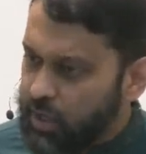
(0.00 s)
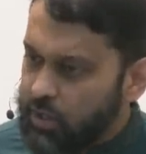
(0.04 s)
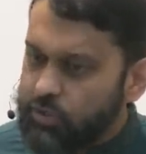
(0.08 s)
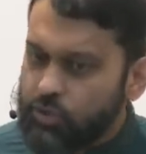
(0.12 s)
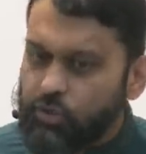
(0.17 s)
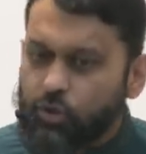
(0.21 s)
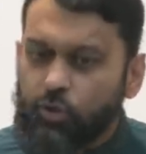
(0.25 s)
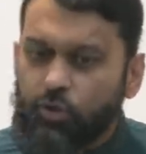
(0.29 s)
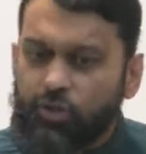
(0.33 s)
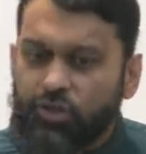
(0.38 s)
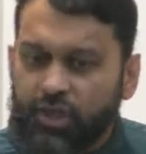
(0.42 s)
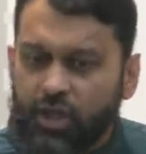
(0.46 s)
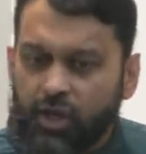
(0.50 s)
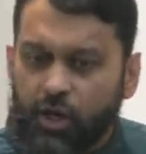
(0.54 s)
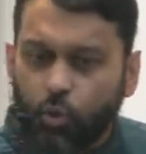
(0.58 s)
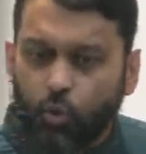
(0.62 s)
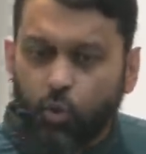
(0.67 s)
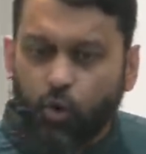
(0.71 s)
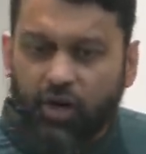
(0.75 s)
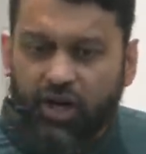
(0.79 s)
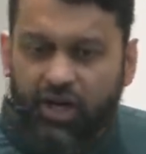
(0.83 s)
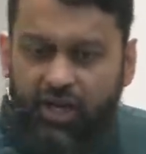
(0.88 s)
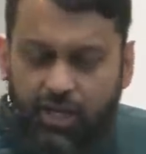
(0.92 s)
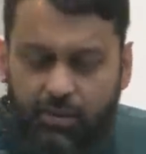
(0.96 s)
Do you think
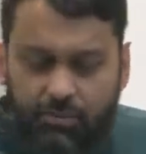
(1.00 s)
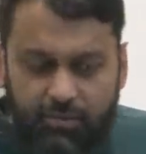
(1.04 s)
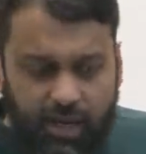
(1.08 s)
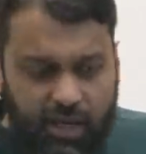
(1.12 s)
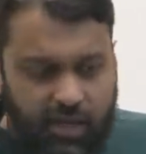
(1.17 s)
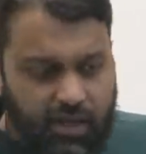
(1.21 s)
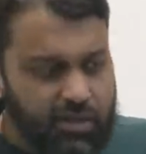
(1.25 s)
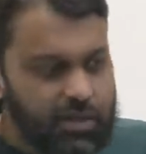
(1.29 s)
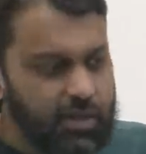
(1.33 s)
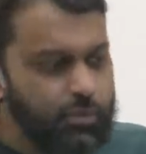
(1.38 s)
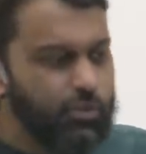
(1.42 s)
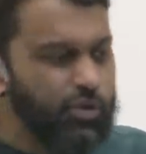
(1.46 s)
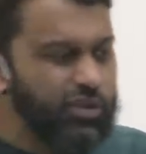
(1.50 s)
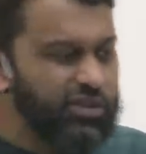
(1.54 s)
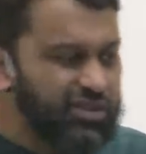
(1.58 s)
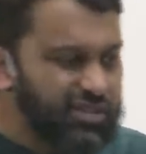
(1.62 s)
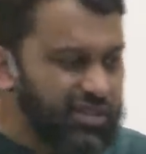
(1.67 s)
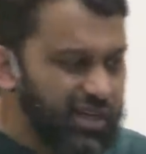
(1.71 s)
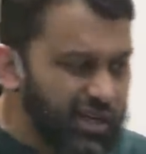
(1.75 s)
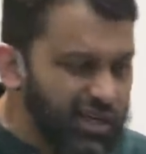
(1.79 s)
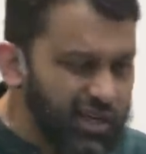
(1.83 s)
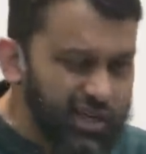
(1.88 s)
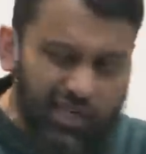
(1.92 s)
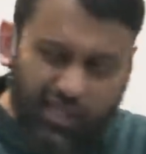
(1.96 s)
we're going to make the
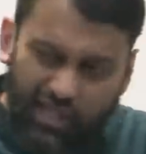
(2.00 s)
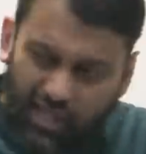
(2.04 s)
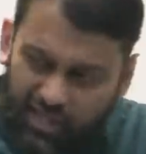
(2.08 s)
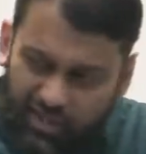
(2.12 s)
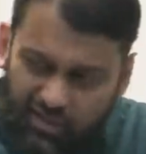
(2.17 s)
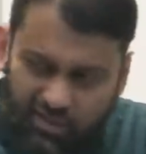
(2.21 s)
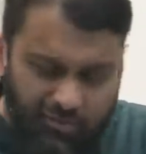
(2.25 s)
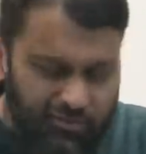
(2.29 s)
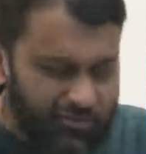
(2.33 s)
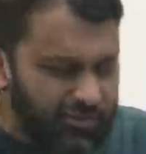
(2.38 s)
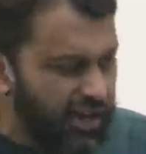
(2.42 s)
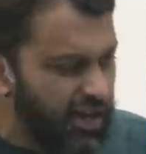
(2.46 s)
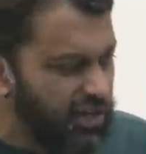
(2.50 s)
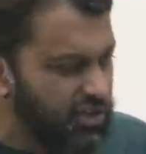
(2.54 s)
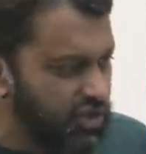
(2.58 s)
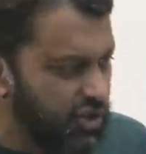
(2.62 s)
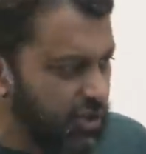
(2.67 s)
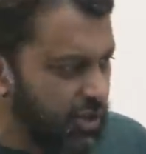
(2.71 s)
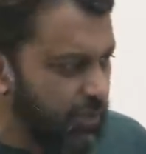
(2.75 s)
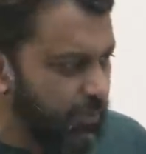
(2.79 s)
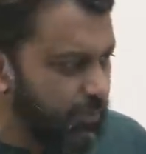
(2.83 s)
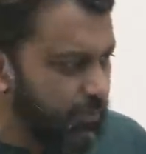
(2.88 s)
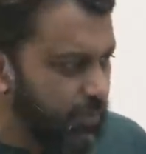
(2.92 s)
muttaqi like the fajr?